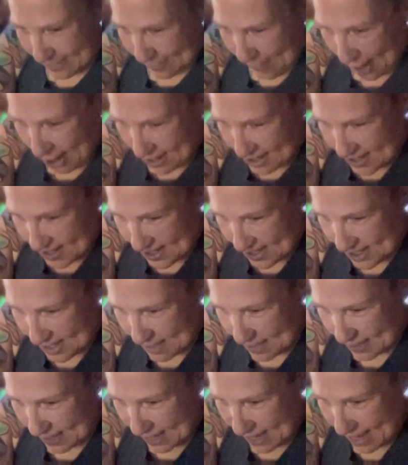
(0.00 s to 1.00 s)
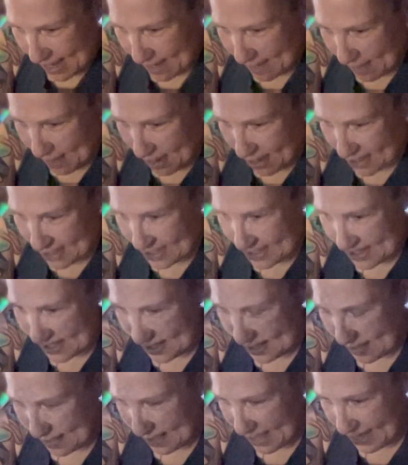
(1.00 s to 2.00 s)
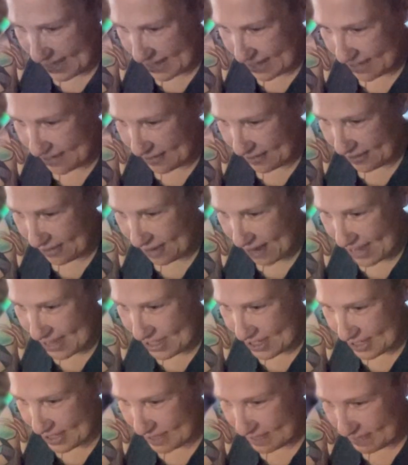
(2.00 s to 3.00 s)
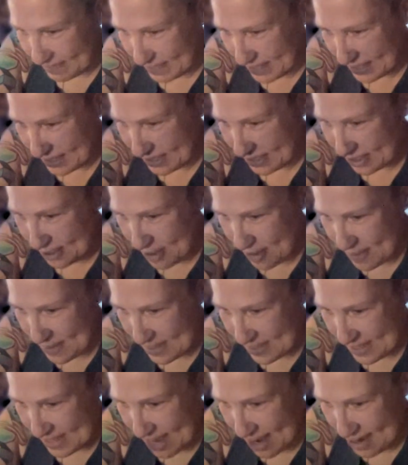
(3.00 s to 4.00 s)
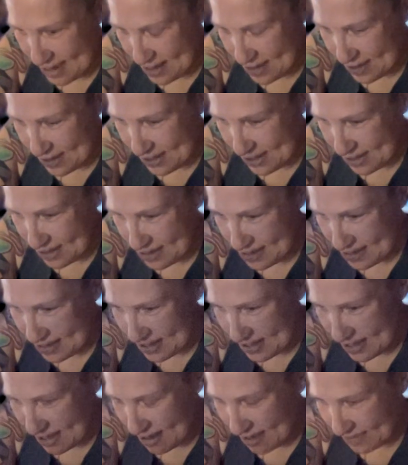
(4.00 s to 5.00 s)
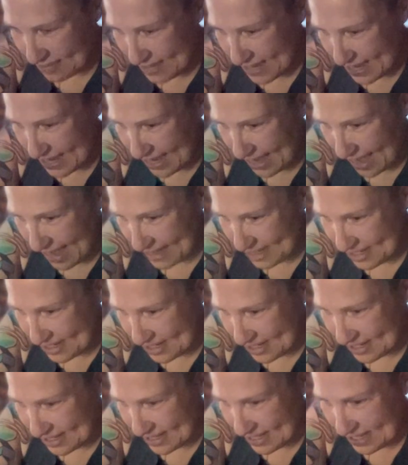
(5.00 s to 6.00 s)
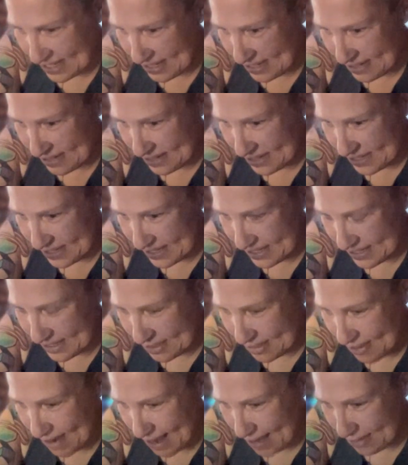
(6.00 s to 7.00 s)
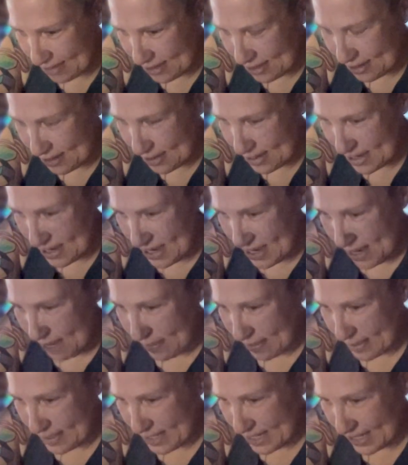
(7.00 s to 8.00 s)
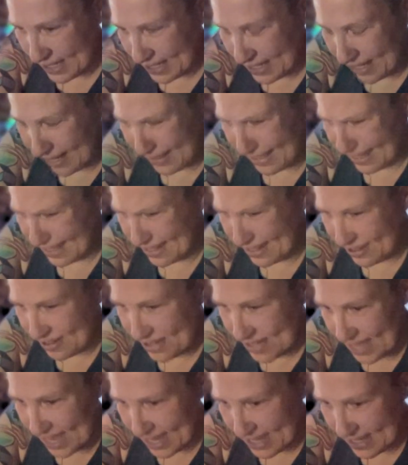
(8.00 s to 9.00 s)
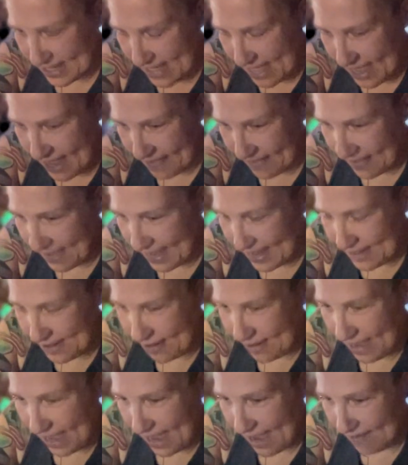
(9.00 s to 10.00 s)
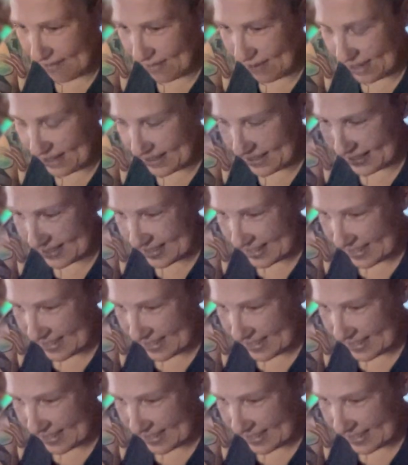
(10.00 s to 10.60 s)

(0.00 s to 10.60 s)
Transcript: Mars in Gemini. Mars is the planet of aggression. It determines how you assert yourself, take action, and the energy that surrounds you, particularly in your sex life. I don't have one.